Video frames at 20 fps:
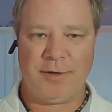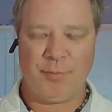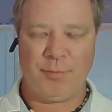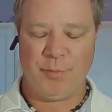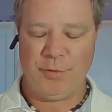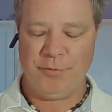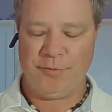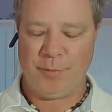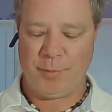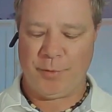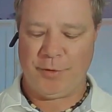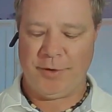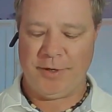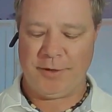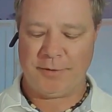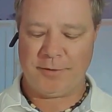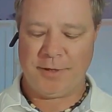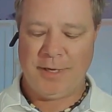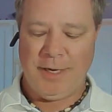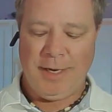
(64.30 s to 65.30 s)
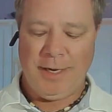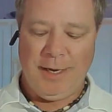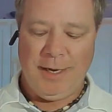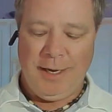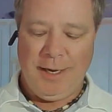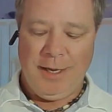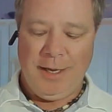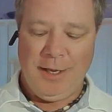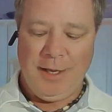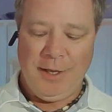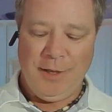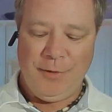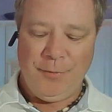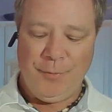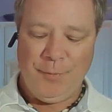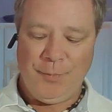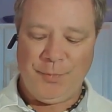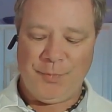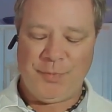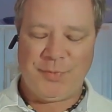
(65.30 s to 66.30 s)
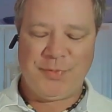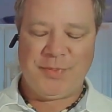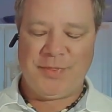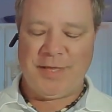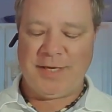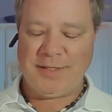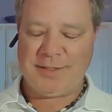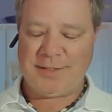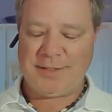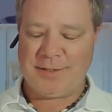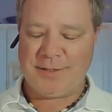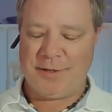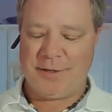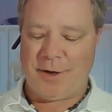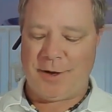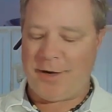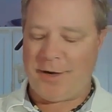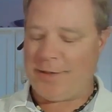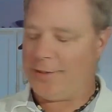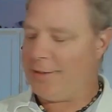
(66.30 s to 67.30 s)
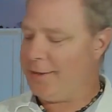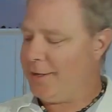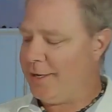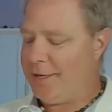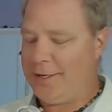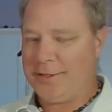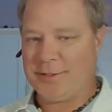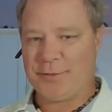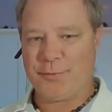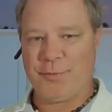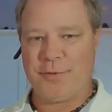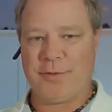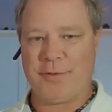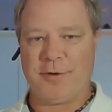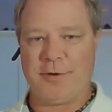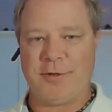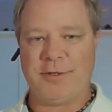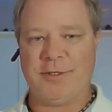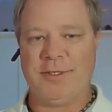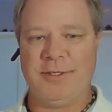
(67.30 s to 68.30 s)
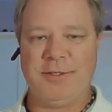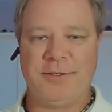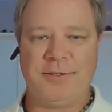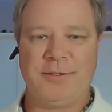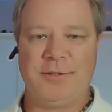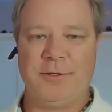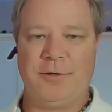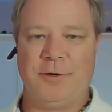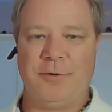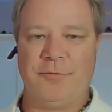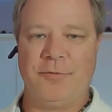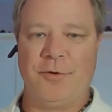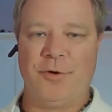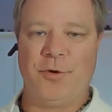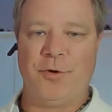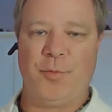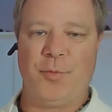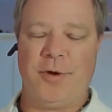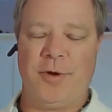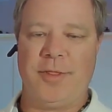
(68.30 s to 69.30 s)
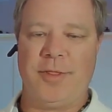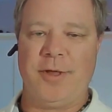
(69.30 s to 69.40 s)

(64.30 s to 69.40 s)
and move them around. That's not the case with our discs and our vertebrae.